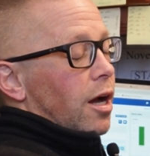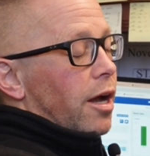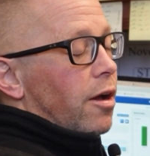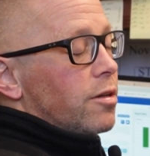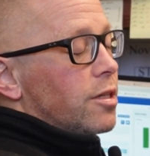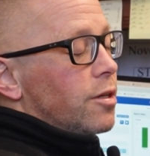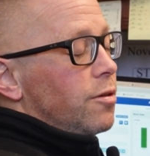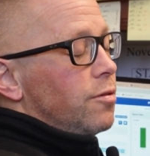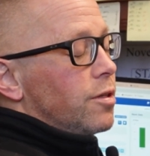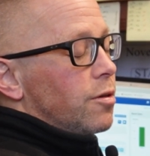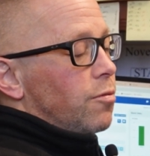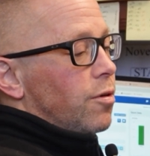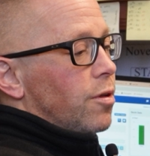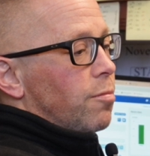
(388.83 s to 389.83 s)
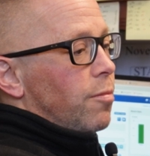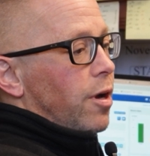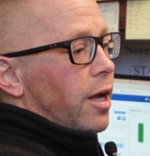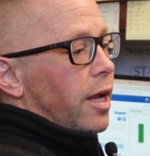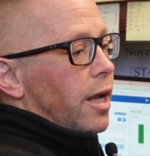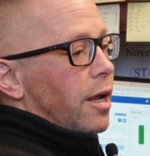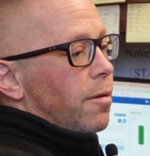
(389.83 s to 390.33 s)
I also use it with
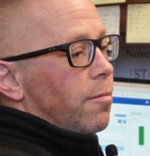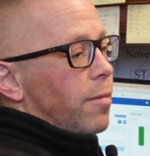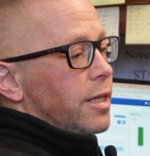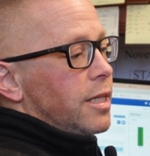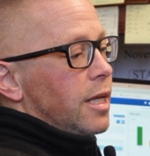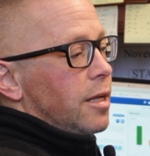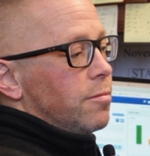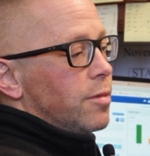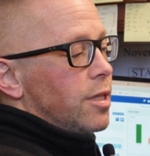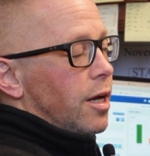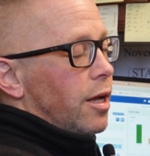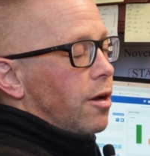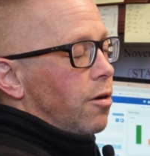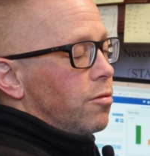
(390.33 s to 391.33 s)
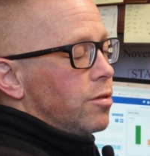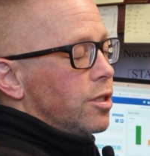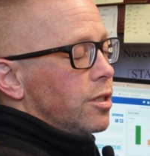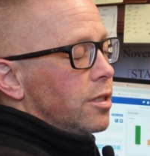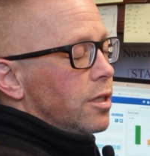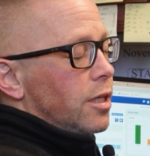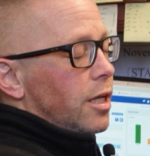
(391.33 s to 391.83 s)
my my teams that I
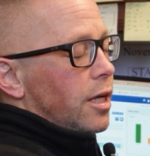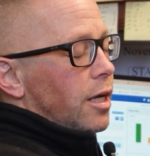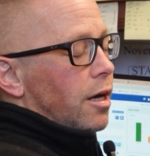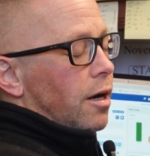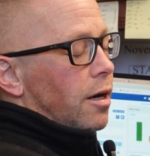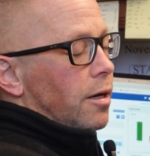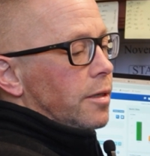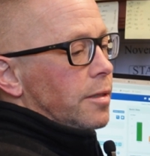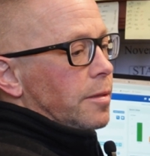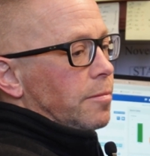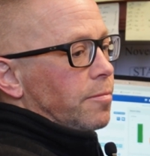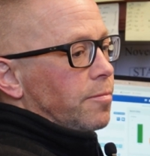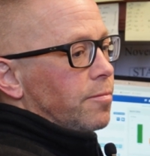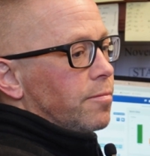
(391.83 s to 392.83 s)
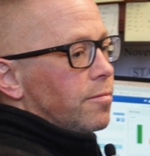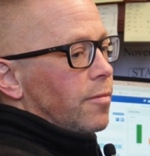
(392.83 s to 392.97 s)
coach, um,